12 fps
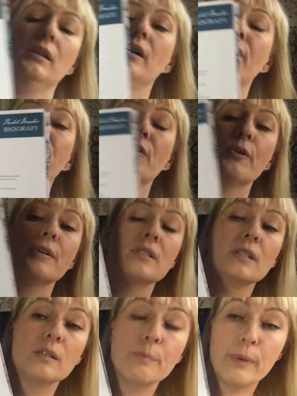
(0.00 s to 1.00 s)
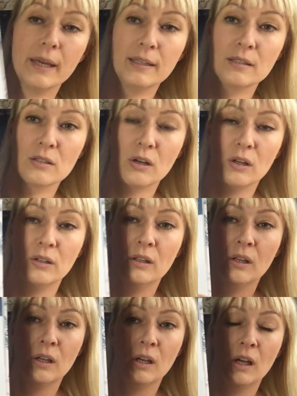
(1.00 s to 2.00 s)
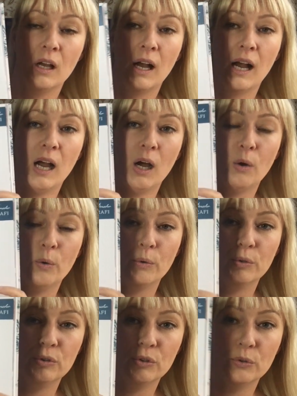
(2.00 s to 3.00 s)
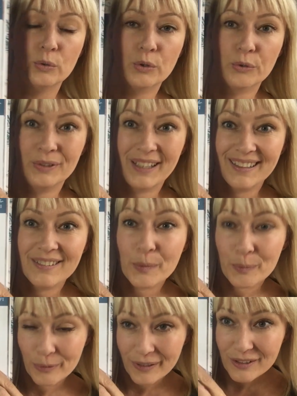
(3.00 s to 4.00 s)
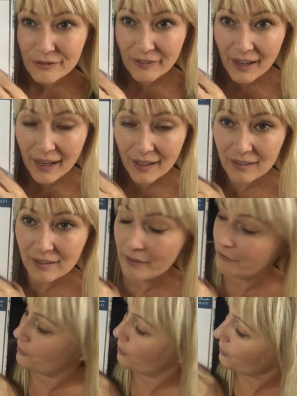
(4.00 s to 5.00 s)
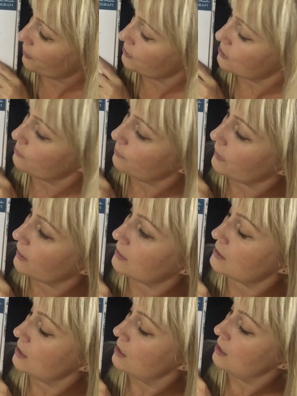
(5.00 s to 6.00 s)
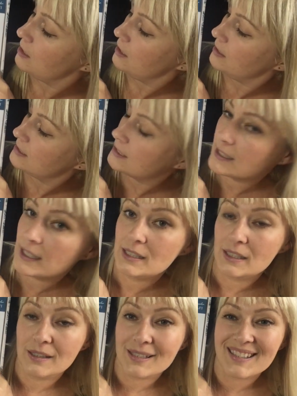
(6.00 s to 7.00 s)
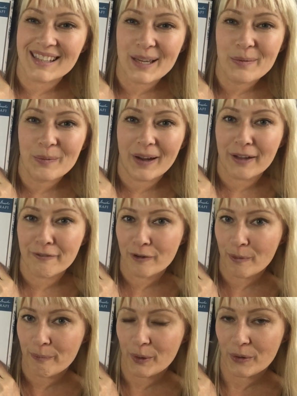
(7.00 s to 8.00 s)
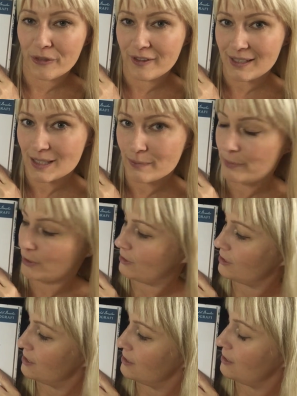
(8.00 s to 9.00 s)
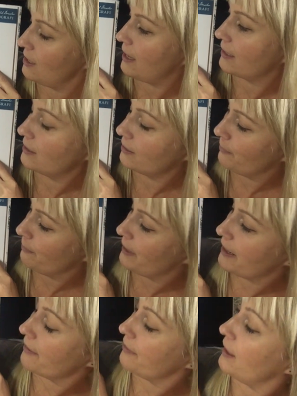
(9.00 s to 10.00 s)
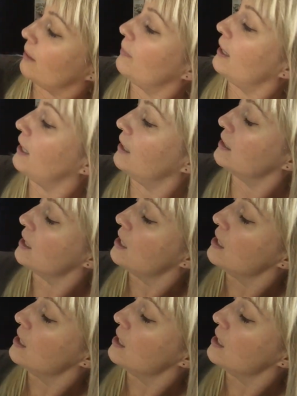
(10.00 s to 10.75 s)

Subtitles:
of course it depends on how you create the print file, of course, but since I did the same way for both these books, I can compare them, and